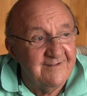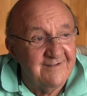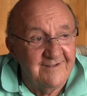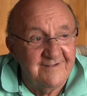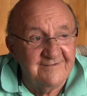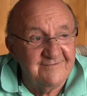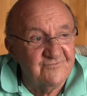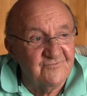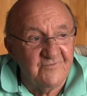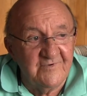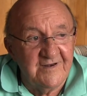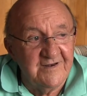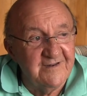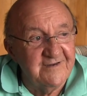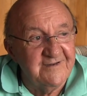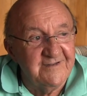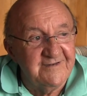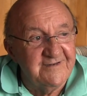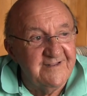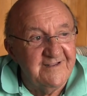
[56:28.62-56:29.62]
I'm
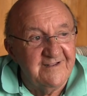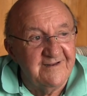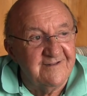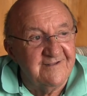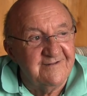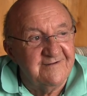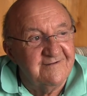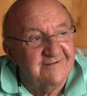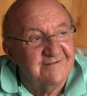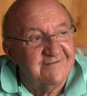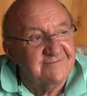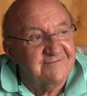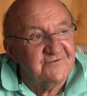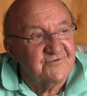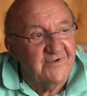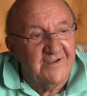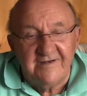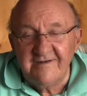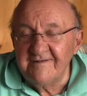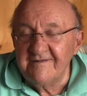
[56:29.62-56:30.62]
wheeling and dealing, uh,
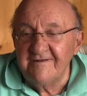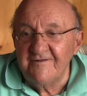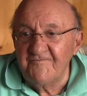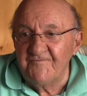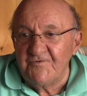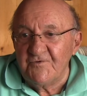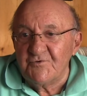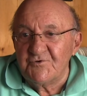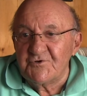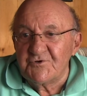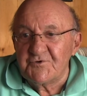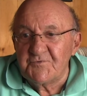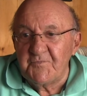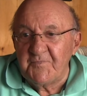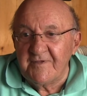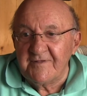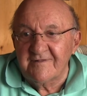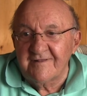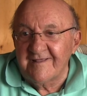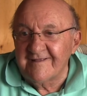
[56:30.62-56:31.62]
trading in the futures
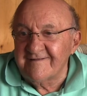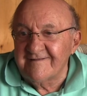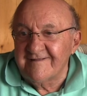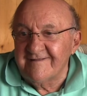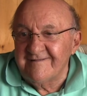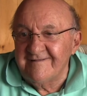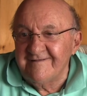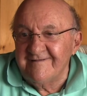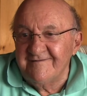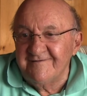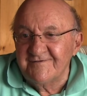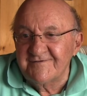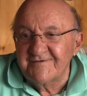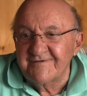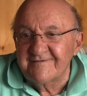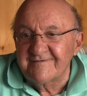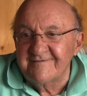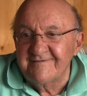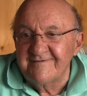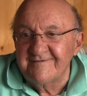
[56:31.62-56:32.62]
pit like they did in,
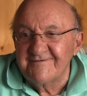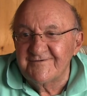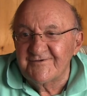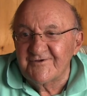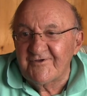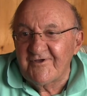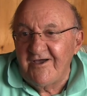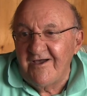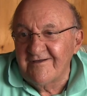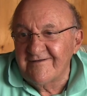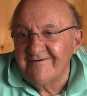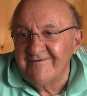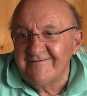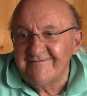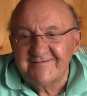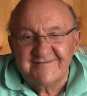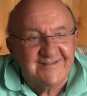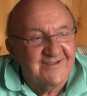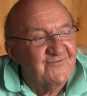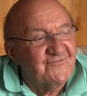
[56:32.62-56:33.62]
in Chicago
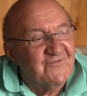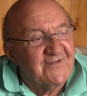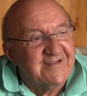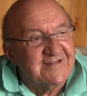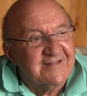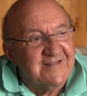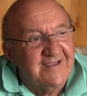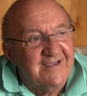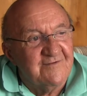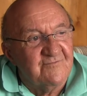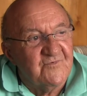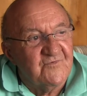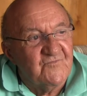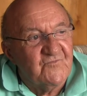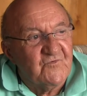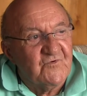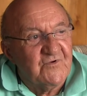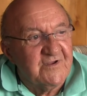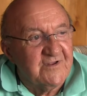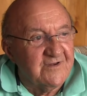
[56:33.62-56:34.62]
and stuff like that. And
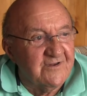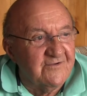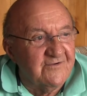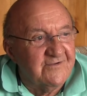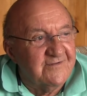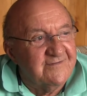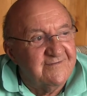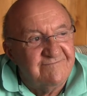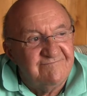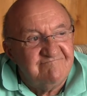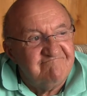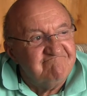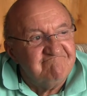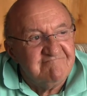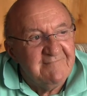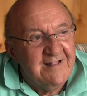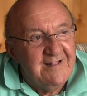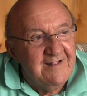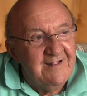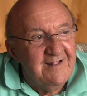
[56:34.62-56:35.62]
before you know it,
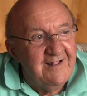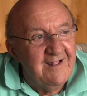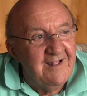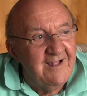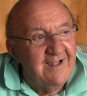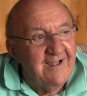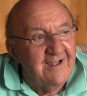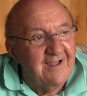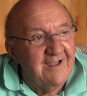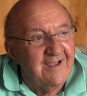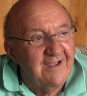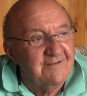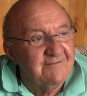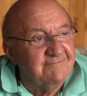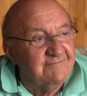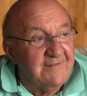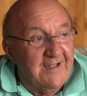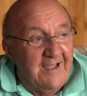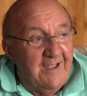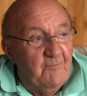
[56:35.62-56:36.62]
I,
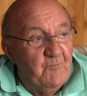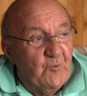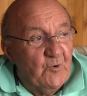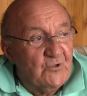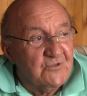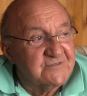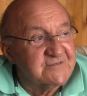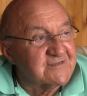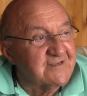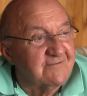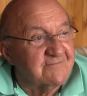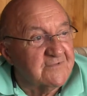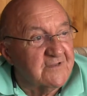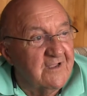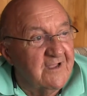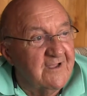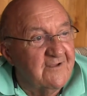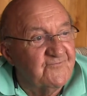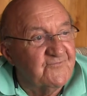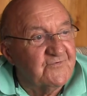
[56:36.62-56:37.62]
I pulled something
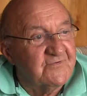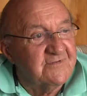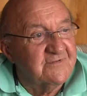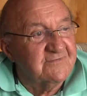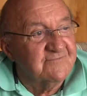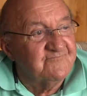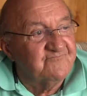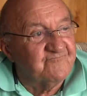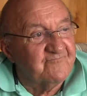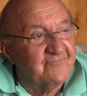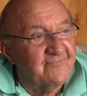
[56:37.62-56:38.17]
off and